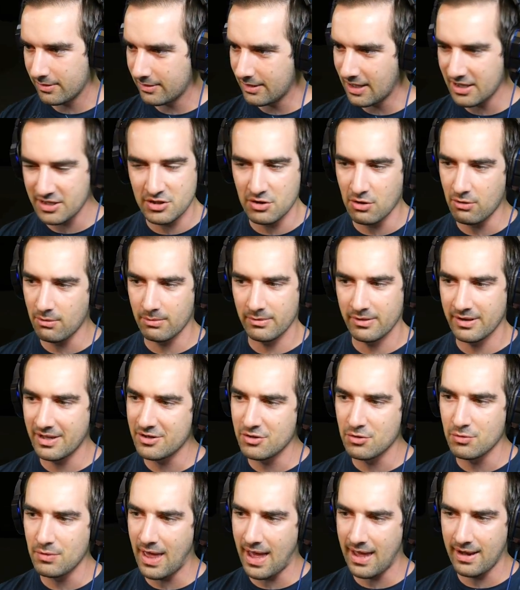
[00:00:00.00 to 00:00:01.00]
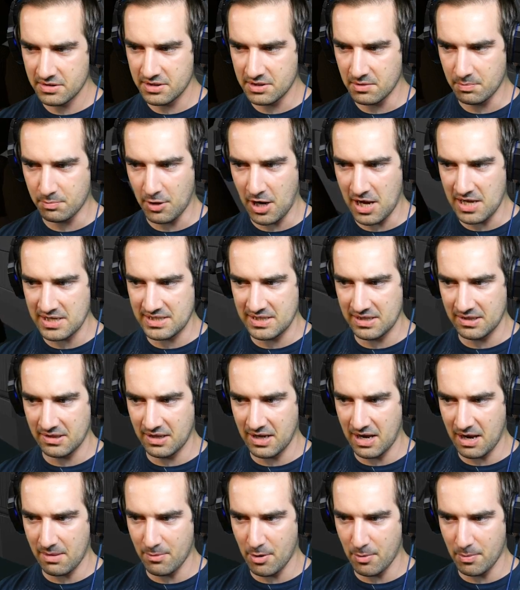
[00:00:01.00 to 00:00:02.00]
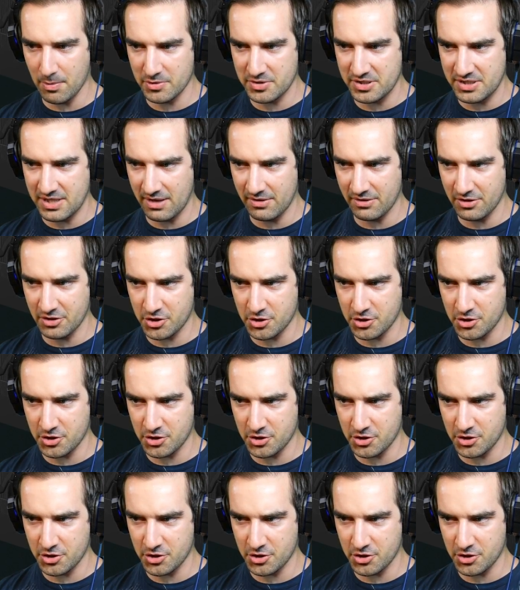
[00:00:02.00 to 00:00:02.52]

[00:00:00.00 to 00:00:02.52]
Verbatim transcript: That's normal. They do that. Surprisingly, I'm almost done.